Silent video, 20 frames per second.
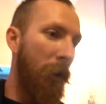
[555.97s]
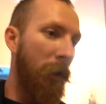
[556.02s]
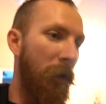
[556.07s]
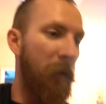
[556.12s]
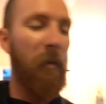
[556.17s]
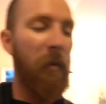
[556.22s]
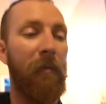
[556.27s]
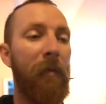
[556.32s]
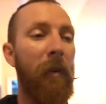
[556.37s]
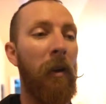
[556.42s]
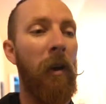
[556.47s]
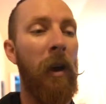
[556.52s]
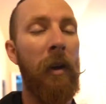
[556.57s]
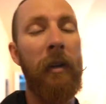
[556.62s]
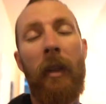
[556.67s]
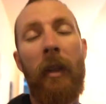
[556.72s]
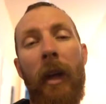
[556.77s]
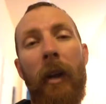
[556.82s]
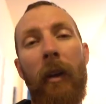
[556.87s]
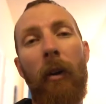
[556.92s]
To be fair, I
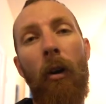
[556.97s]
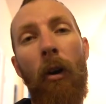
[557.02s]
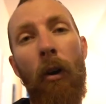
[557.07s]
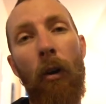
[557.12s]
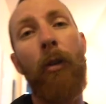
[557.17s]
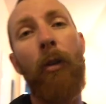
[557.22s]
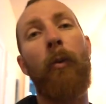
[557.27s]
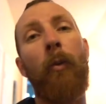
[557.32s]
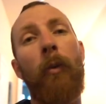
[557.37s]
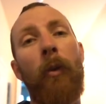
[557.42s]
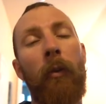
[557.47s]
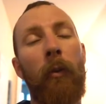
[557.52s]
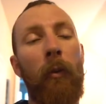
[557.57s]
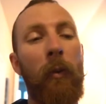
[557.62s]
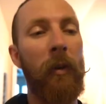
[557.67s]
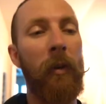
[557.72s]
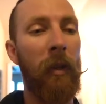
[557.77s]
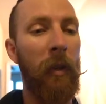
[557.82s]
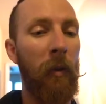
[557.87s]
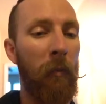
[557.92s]
did like all the work when
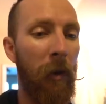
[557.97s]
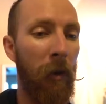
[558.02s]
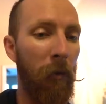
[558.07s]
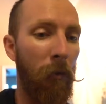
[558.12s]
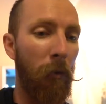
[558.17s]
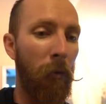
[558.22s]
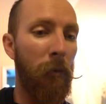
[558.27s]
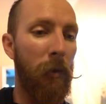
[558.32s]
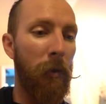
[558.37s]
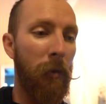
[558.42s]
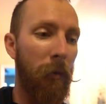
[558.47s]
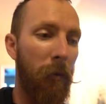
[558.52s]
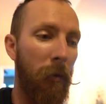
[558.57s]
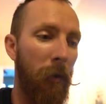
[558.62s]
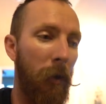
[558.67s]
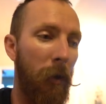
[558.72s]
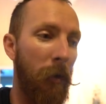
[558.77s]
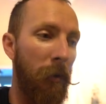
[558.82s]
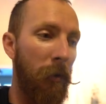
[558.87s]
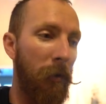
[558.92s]
we did the bedrooms,
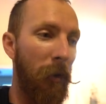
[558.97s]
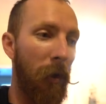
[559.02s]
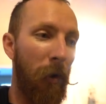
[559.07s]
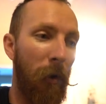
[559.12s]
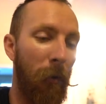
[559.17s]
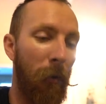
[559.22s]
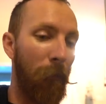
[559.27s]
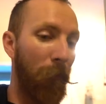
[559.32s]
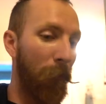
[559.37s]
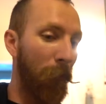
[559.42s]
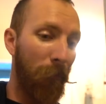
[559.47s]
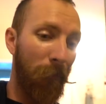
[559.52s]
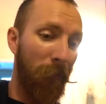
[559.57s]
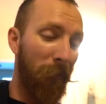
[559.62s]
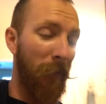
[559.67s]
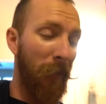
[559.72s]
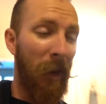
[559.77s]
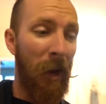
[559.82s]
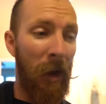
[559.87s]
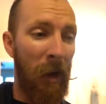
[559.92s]
so
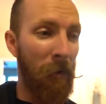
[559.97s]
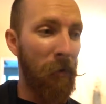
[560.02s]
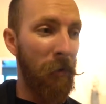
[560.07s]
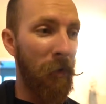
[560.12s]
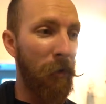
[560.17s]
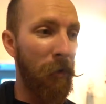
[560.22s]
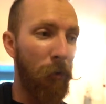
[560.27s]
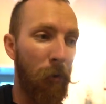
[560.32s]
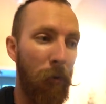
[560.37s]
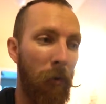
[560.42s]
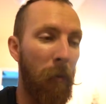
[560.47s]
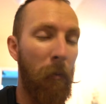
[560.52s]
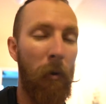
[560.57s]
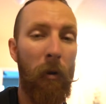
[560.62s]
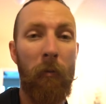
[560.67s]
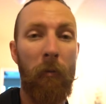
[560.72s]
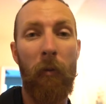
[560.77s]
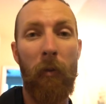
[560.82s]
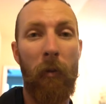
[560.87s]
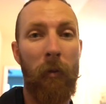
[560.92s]
I told her I'm
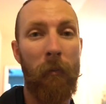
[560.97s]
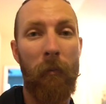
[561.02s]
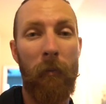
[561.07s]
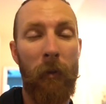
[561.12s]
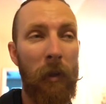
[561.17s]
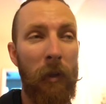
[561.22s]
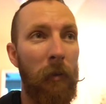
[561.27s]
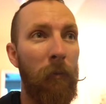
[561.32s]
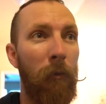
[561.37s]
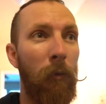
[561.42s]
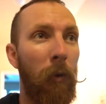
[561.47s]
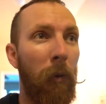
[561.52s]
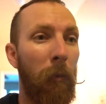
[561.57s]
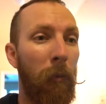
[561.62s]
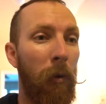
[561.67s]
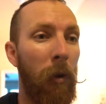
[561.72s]
over these flooring